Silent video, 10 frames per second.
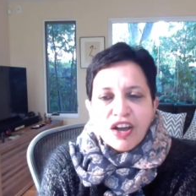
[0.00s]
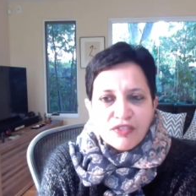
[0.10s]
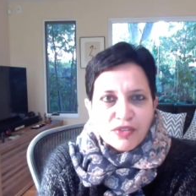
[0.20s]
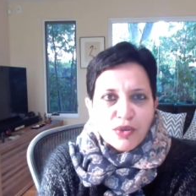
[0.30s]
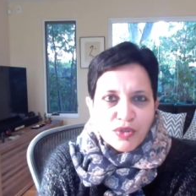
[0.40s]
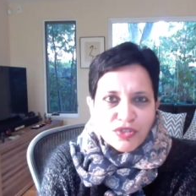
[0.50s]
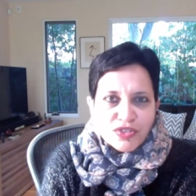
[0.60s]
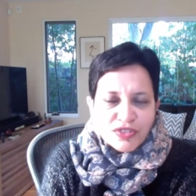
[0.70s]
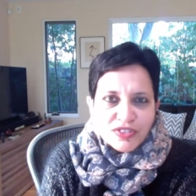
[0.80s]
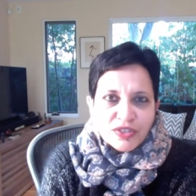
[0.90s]
Of
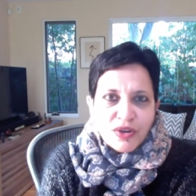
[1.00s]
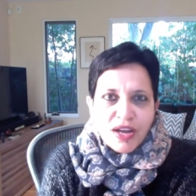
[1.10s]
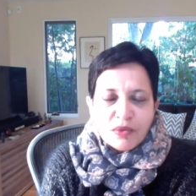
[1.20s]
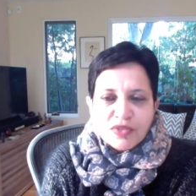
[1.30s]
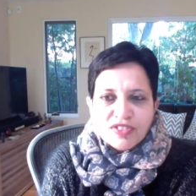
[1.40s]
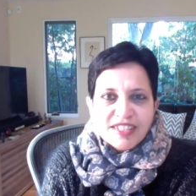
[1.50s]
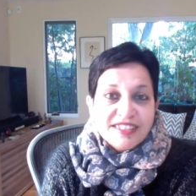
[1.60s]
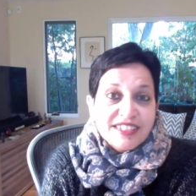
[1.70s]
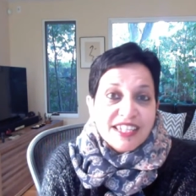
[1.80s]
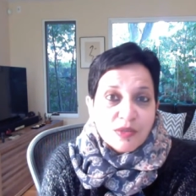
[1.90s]
course, I was
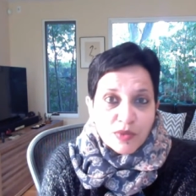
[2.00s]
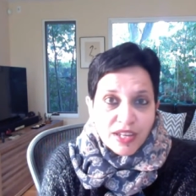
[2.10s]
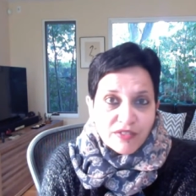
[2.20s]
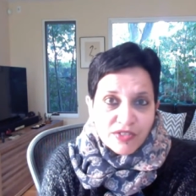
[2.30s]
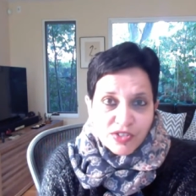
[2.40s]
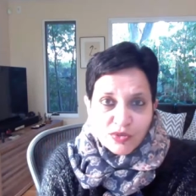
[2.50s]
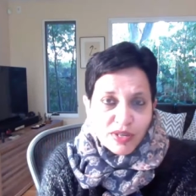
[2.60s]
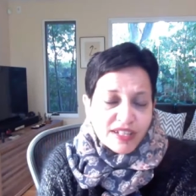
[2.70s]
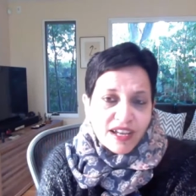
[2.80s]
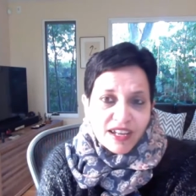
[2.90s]
16 when I
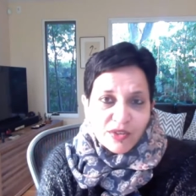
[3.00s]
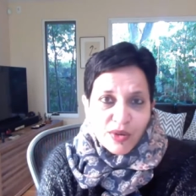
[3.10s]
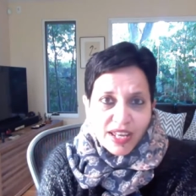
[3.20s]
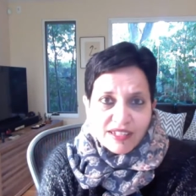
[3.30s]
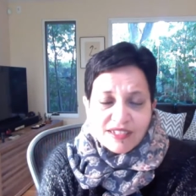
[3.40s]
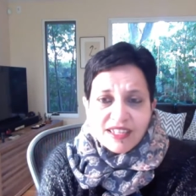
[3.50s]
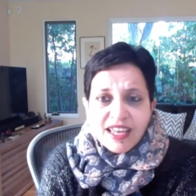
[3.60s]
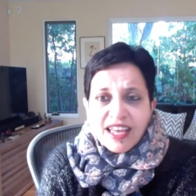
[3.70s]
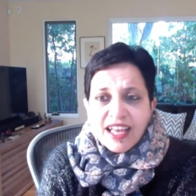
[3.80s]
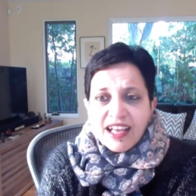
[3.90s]
first read Ayn Rand.
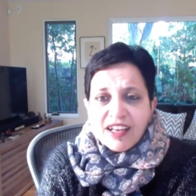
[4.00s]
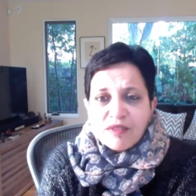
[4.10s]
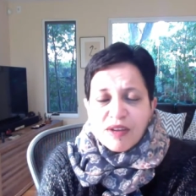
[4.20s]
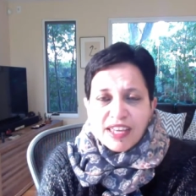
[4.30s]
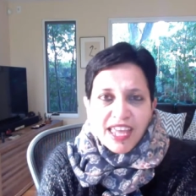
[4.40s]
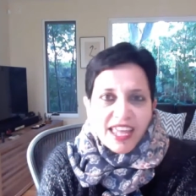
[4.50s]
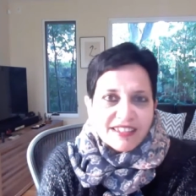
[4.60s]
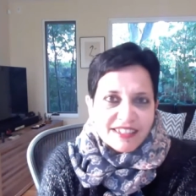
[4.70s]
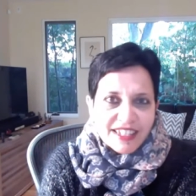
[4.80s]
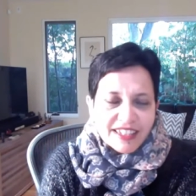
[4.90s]
I
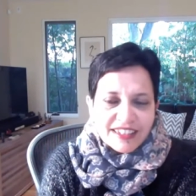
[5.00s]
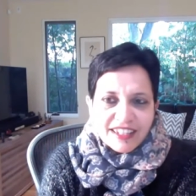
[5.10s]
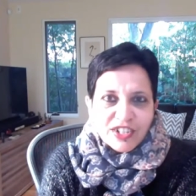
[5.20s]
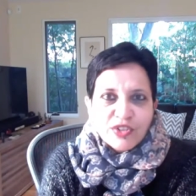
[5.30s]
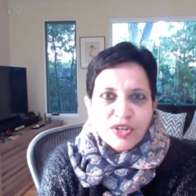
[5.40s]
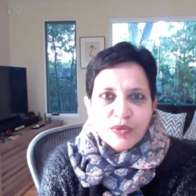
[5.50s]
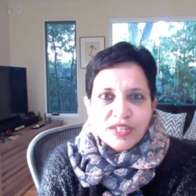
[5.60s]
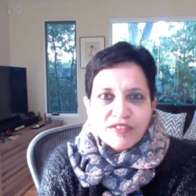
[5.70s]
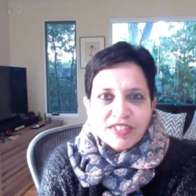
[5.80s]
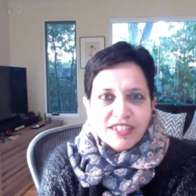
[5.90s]
can't say that I agree
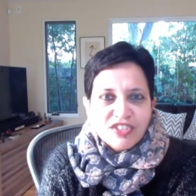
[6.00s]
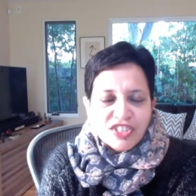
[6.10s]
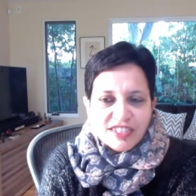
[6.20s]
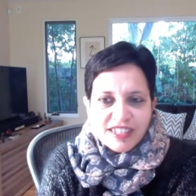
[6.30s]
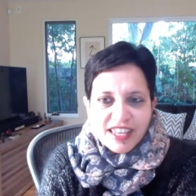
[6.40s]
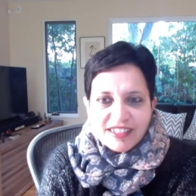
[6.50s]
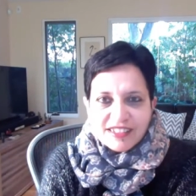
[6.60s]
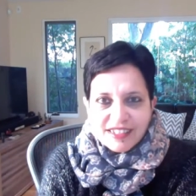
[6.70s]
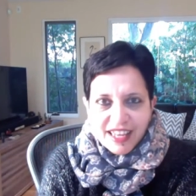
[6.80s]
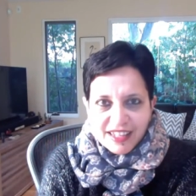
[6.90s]
with everything she
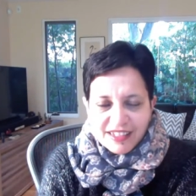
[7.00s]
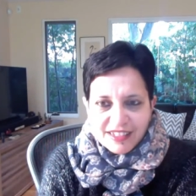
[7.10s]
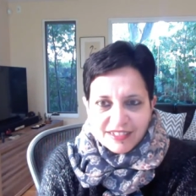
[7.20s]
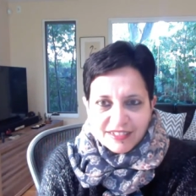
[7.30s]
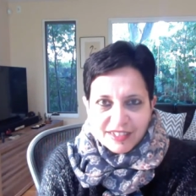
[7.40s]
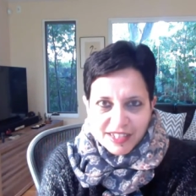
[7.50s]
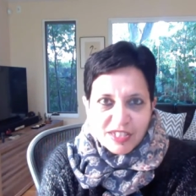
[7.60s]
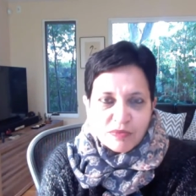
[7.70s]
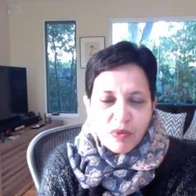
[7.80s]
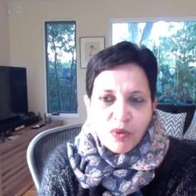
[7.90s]
says at
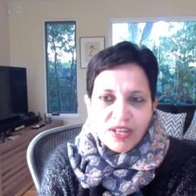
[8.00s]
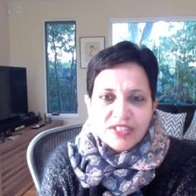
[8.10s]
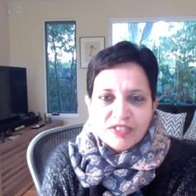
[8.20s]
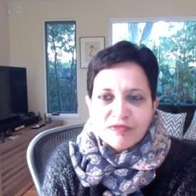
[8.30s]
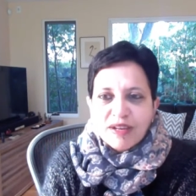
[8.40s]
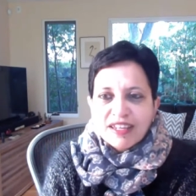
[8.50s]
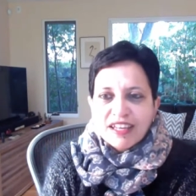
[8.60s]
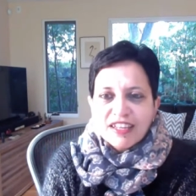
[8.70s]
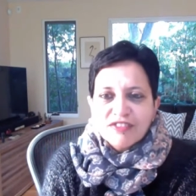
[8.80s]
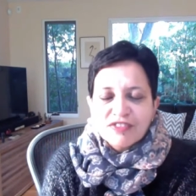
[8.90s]
this point of my
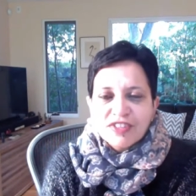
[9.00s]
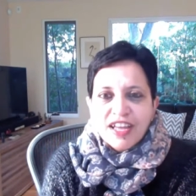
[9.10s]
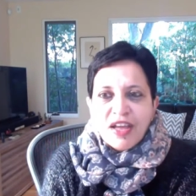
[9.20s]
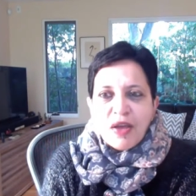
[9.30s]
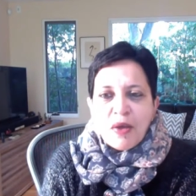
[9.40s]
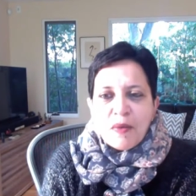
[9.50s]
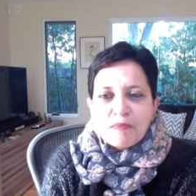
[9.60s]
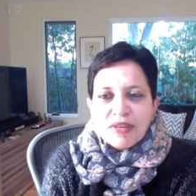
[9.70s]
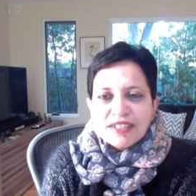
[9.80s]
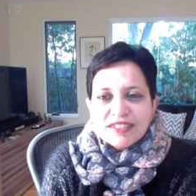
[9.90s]
life,
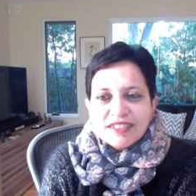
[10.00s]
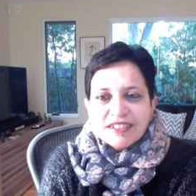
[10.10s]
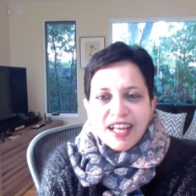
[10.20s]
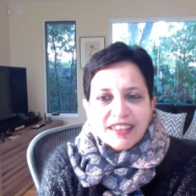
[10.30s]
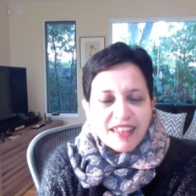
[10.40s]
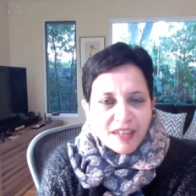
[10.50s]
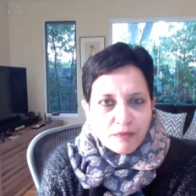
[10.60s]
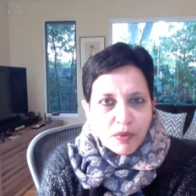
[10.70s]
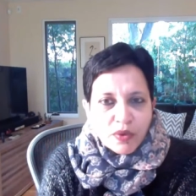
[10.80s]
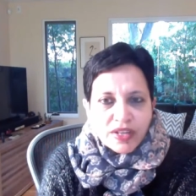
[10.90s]
but at
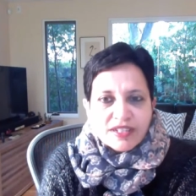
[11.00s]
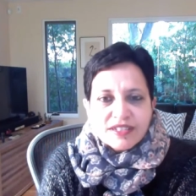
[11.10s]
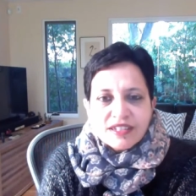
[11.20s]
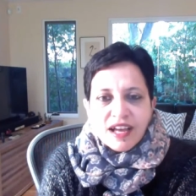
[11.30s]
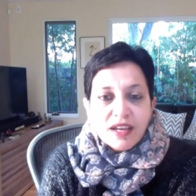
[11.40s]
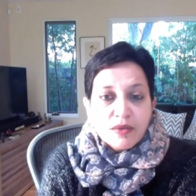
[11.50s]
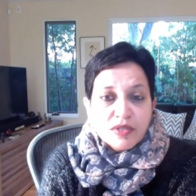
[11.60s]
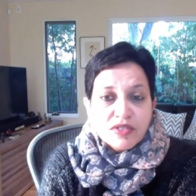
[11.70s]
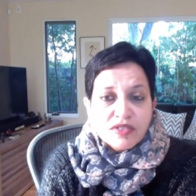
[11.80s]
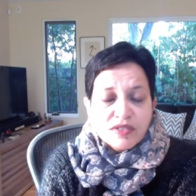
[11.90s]
that point, I
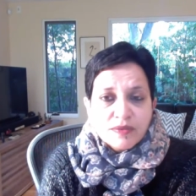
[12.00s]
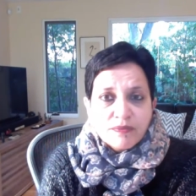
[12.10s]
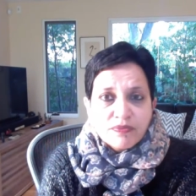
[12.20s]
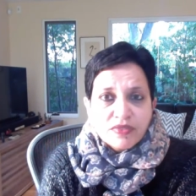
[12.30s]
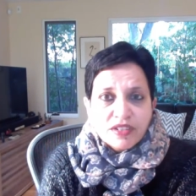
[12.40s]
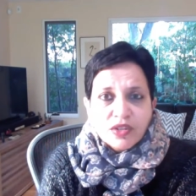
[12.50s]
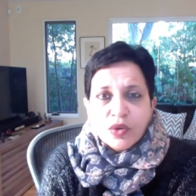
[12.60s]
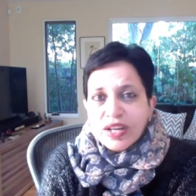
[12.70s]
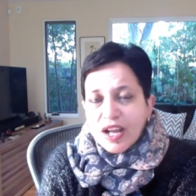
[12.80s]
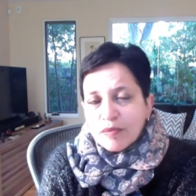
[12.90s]
was
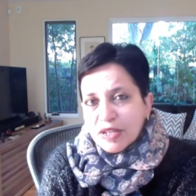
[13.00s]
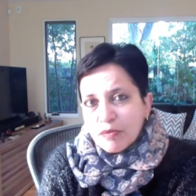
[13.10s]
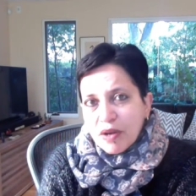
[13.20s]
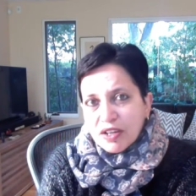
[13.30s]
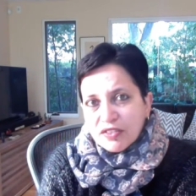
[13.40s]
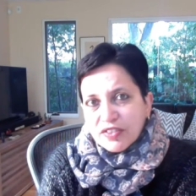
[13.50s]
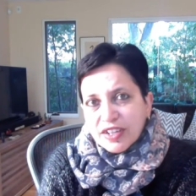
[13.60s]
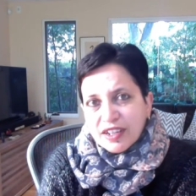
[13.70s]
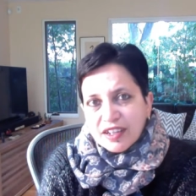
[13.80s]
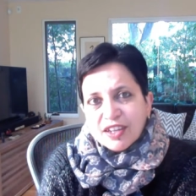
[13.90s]
growing up in a part of
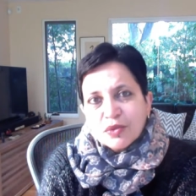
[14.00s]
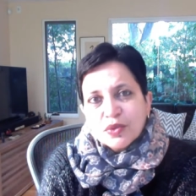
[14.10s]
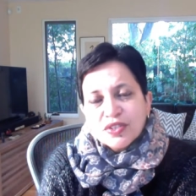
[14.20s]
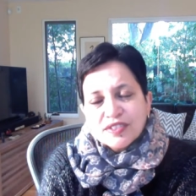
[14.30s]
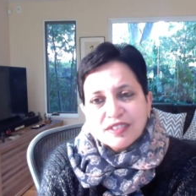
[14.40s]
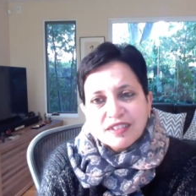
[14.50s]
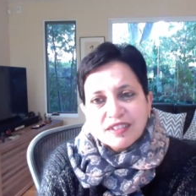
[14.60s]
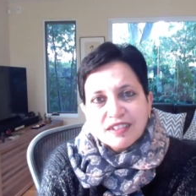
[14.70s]
India that was